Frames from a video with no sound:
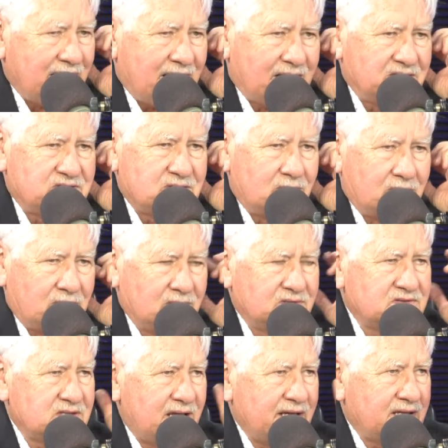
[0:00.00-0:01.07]
and so it
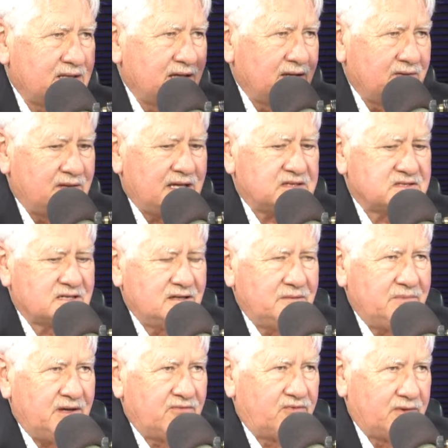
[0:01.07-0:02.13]
looks like that's going to
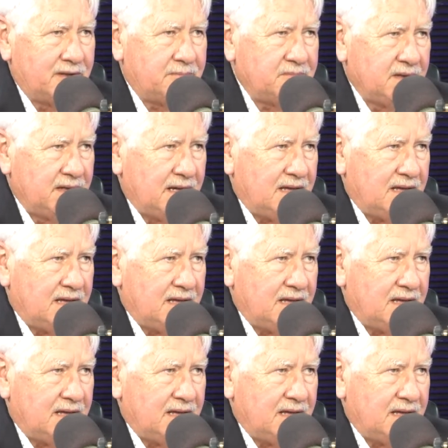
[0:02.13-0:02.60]
be a flip.